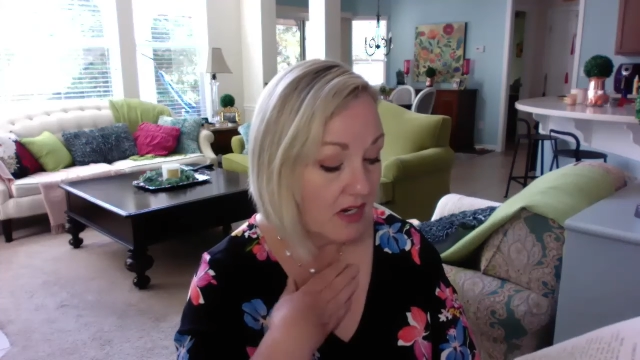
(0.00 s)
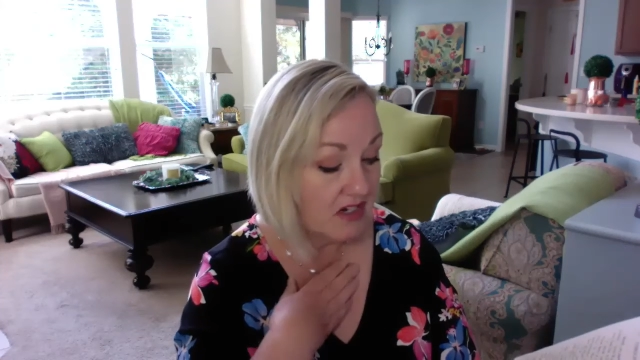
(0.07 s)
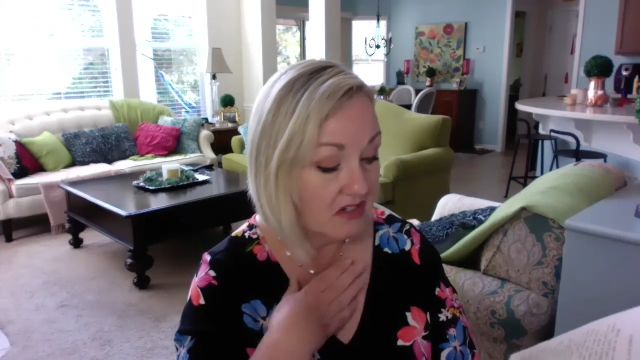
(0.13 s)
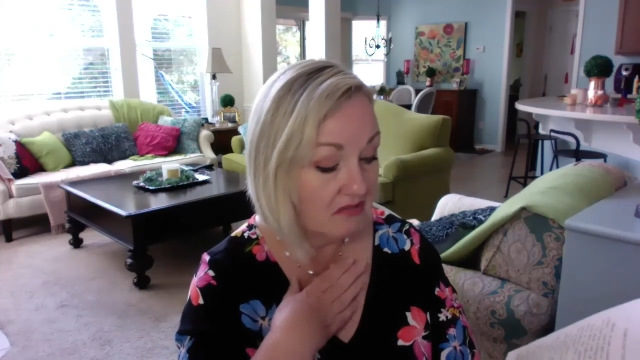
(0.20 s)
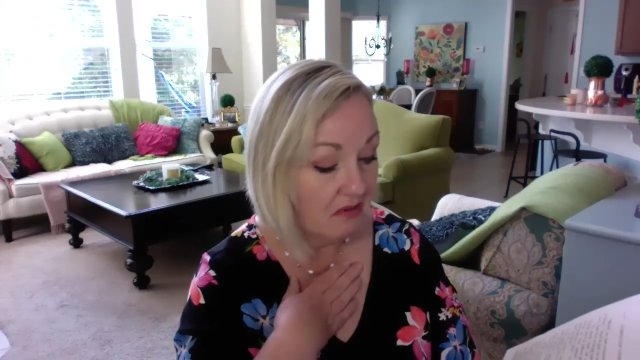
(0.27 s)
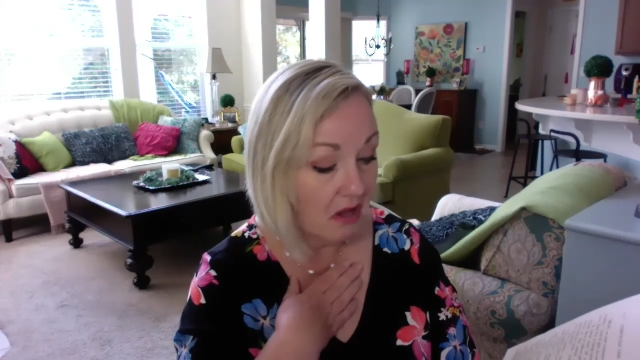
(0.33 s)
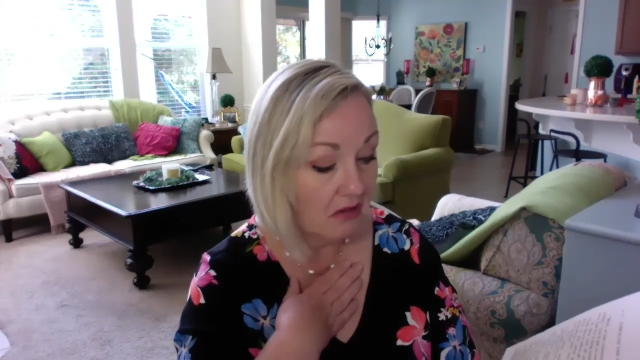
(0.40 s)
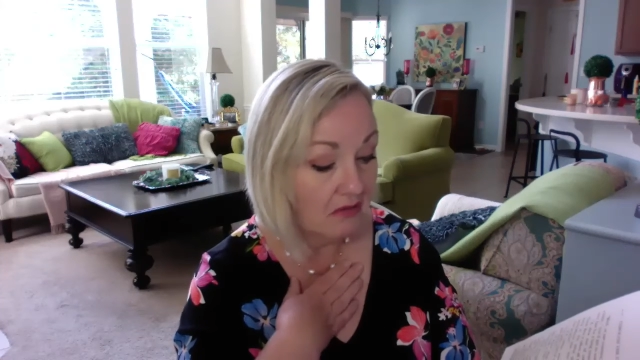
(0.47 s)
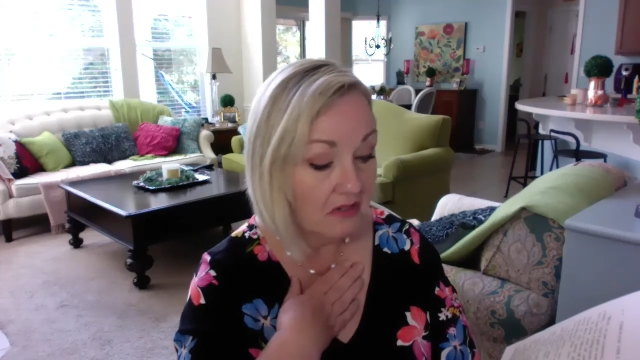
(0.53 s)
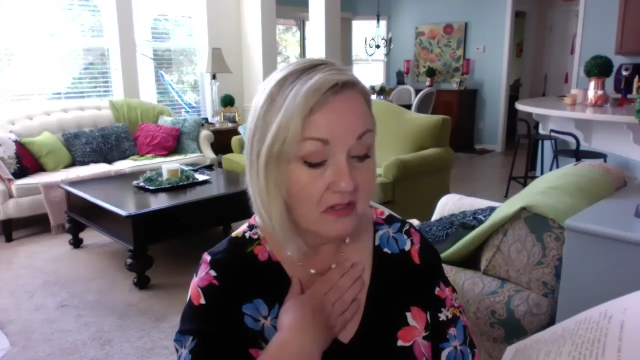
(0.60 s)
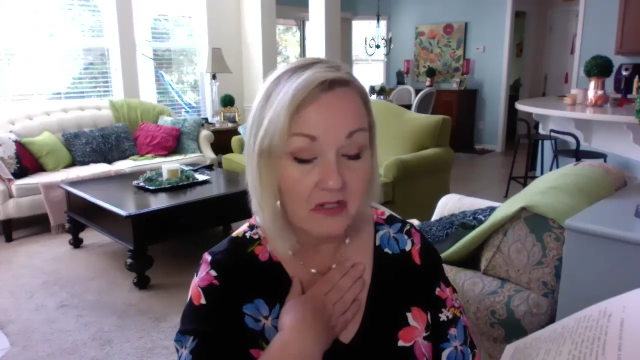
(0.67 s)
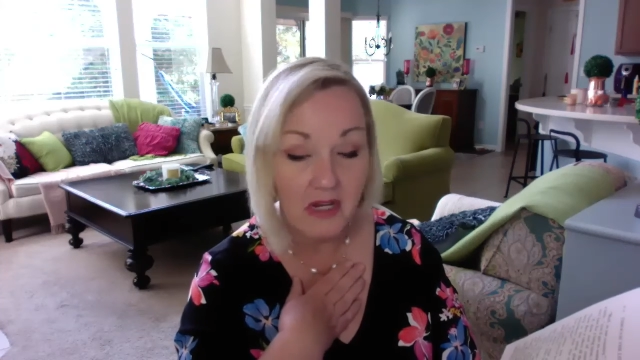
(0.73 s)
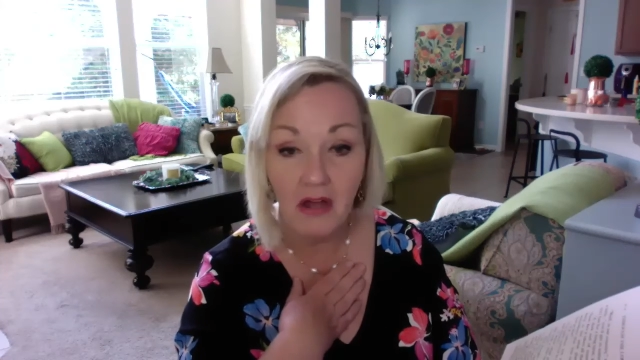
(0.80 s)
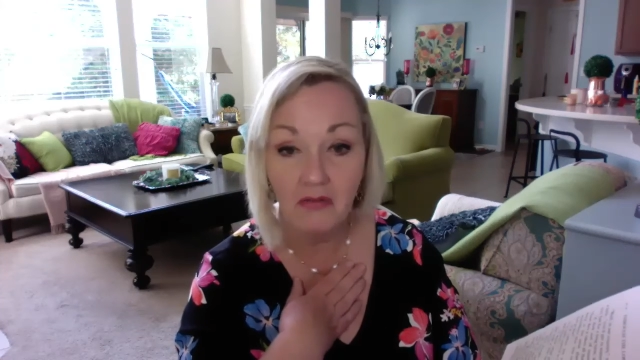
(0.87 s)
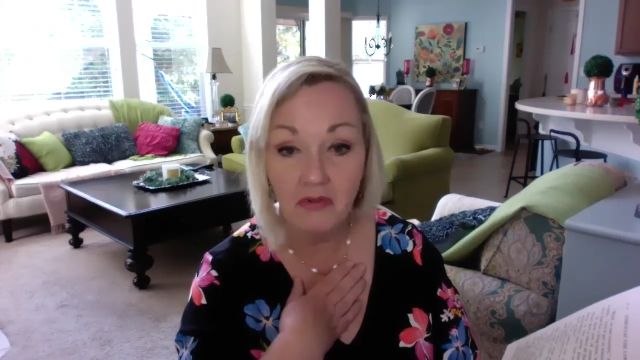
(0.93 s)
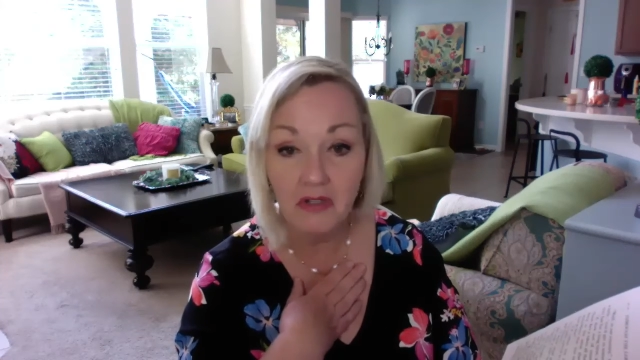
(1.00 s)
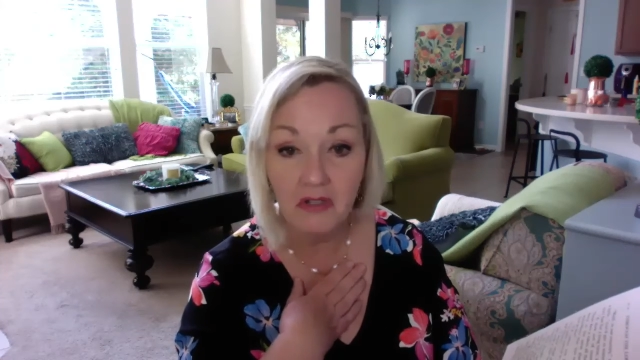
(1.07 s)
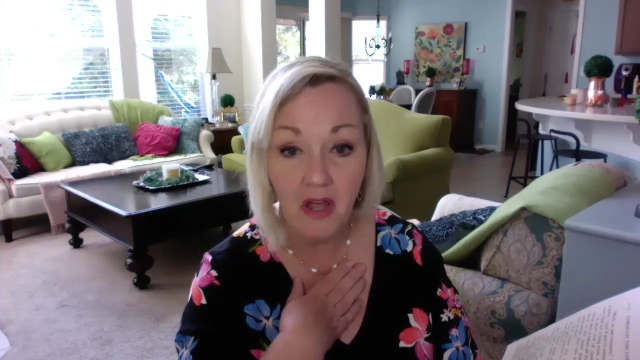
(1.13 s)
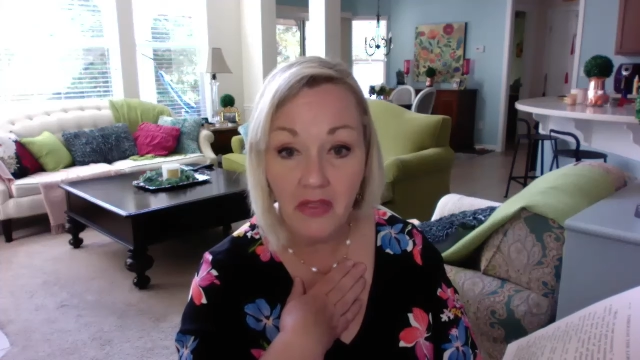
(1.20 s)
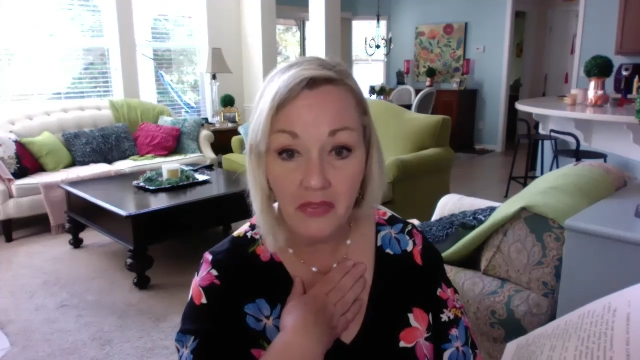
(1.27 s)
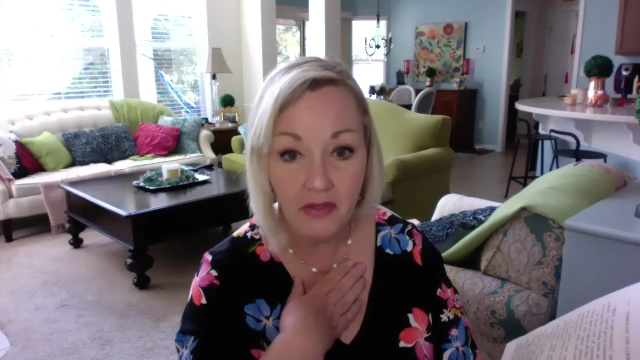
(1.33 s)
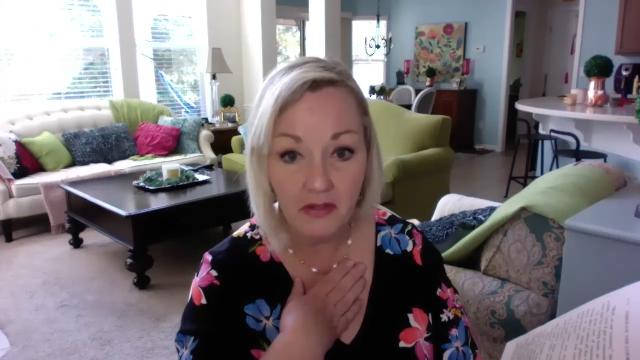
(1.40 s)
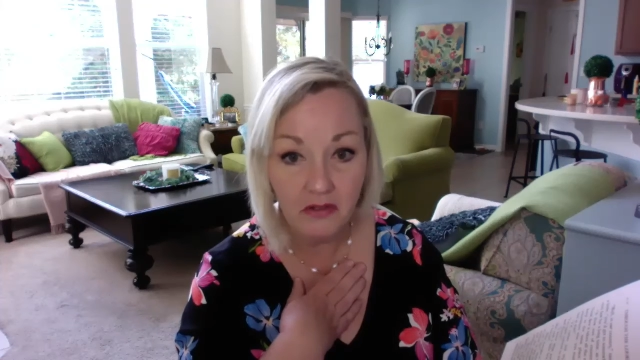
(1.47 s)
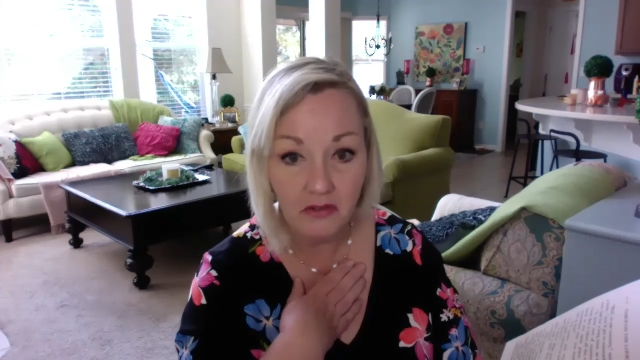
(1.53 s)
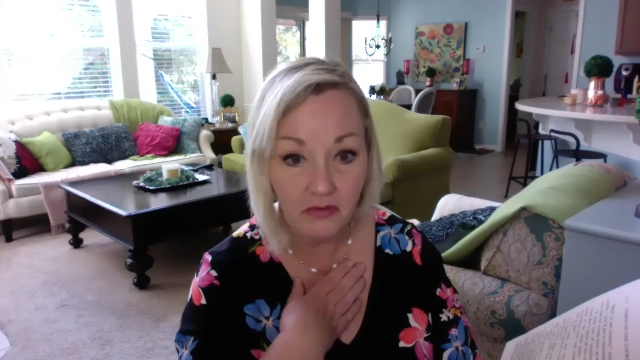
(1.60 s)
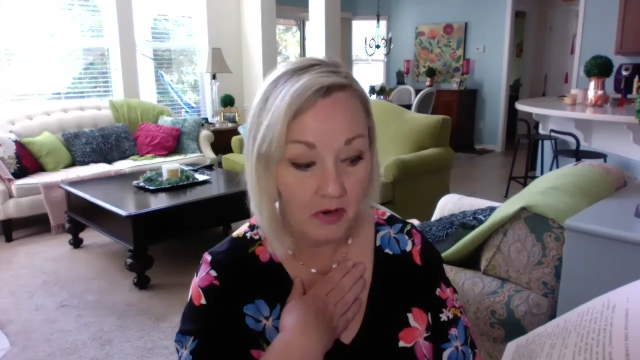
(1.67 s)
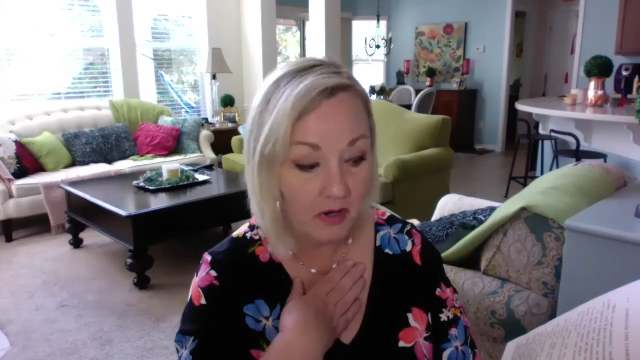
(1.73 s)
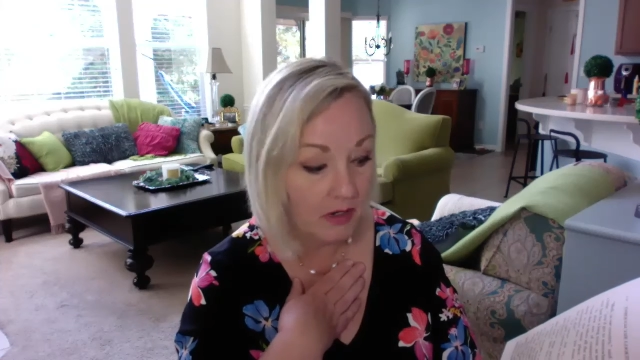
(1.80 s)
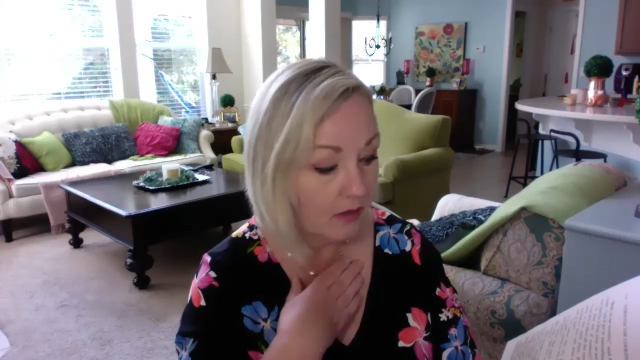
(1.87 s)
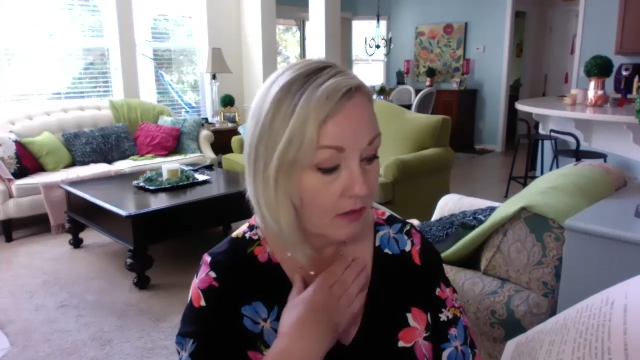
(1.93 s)
to swallow it down. Nothing to
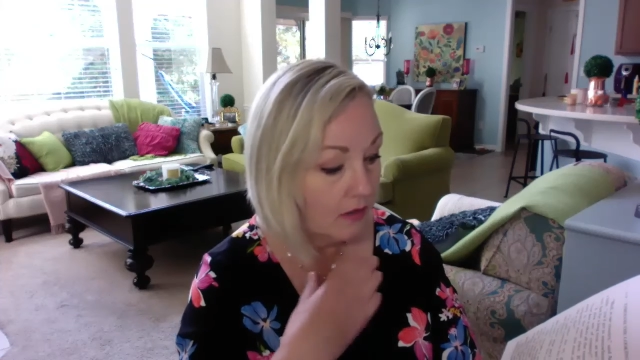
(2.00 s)
drink.